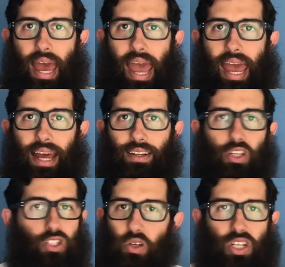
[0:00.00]
And
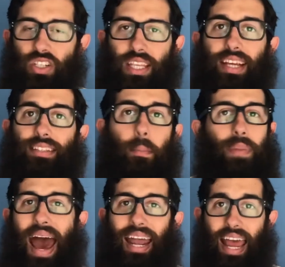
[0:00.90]
there's no such thing as a
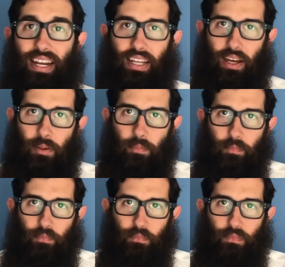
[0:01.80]
bad idea.
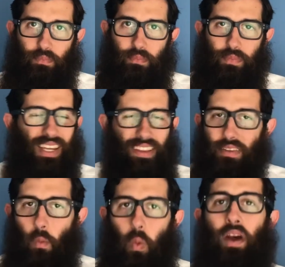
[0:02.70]

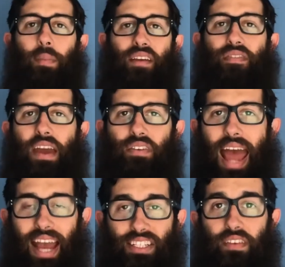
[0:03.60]
One of my favorite
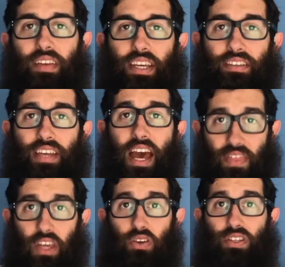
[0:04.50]
activities
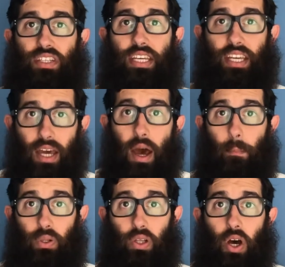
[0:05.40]
that you'll see
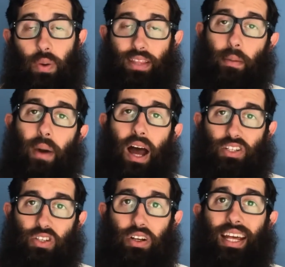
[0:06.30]
below in the
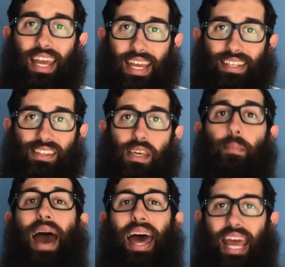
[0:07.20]
module is the
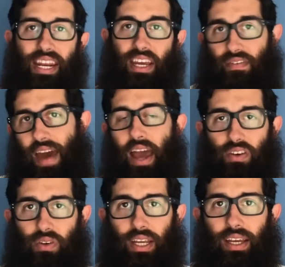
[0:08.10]
Bad Idea
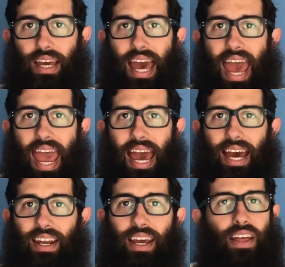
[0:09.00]
Factory.
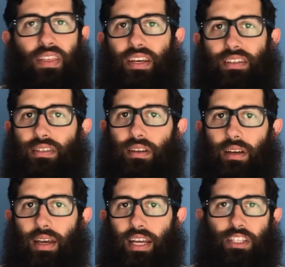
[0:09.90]
And this
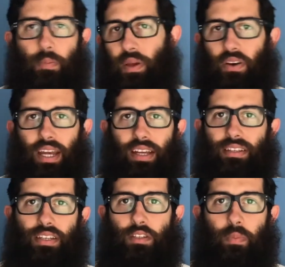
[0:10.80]

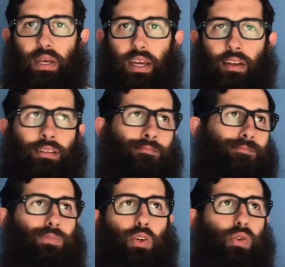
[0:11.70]
experience has been
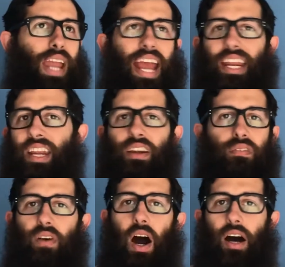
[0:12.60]
created and
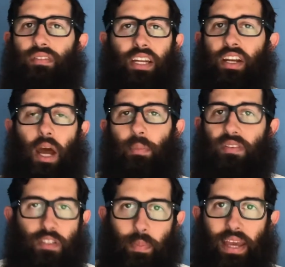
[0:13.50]
evolved in a number
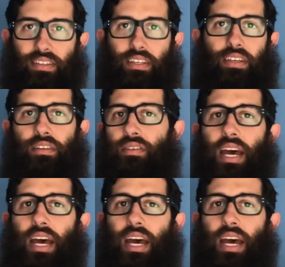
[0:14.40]
of spaces.